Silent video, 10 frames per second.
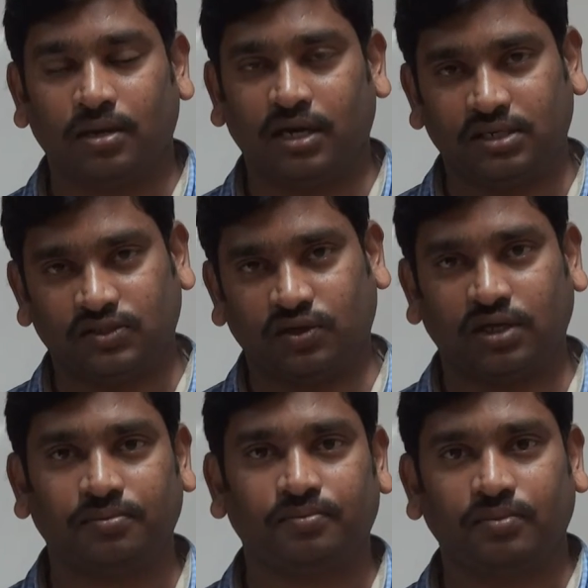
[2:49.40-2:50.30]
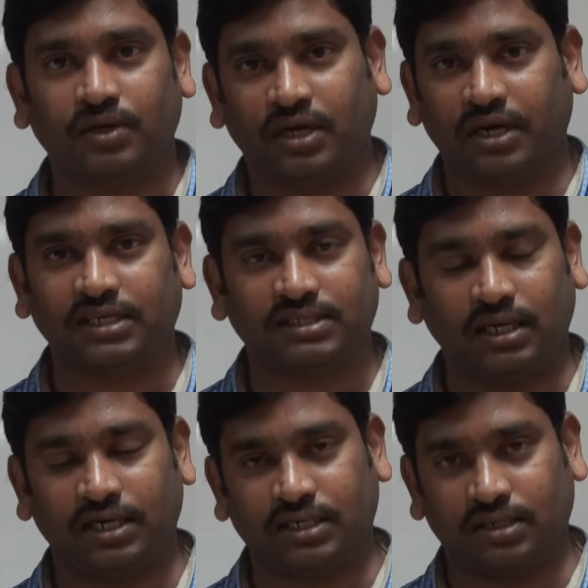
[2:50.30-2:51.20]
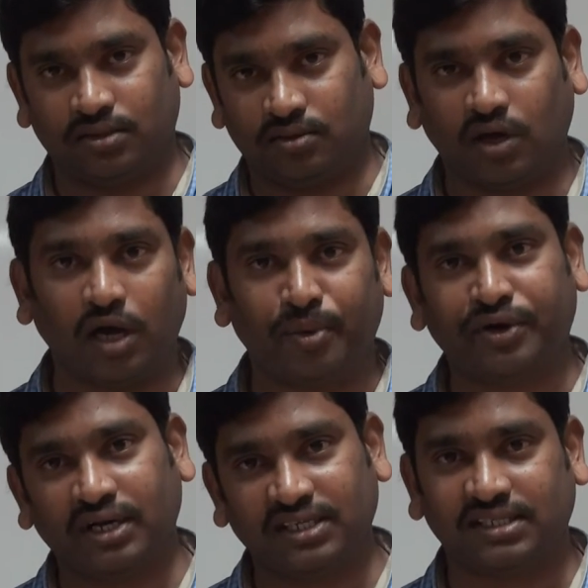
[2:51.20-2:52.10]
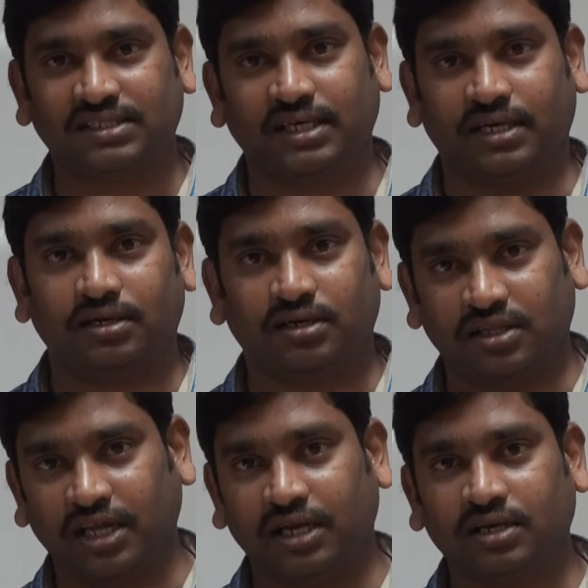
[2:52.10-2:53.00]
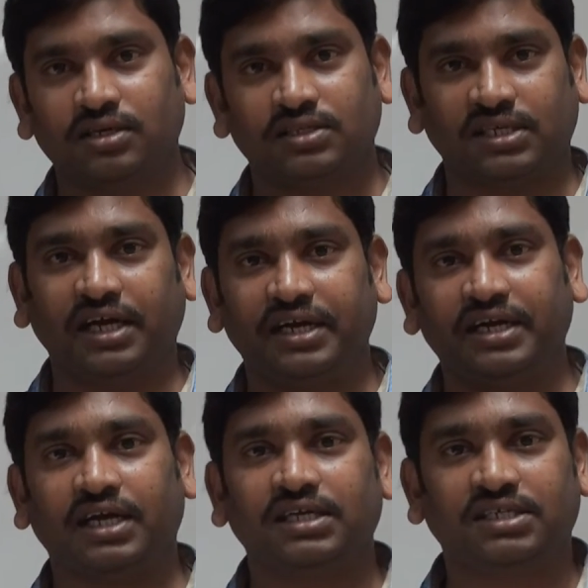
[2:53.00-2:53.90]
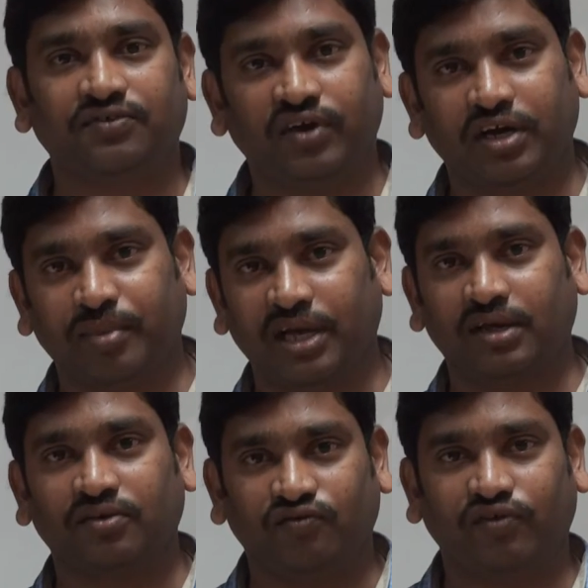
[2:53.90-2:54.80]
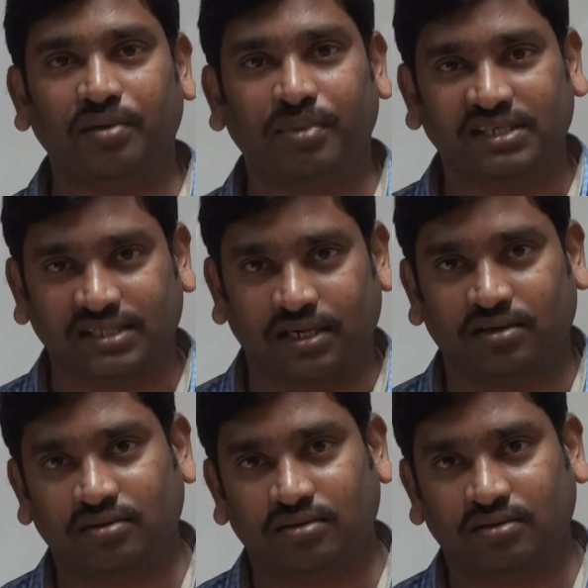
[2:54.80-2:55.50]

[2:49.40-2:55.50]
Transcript: and sorry, next let hypotenuse is z, then sine theta is defined by y by z.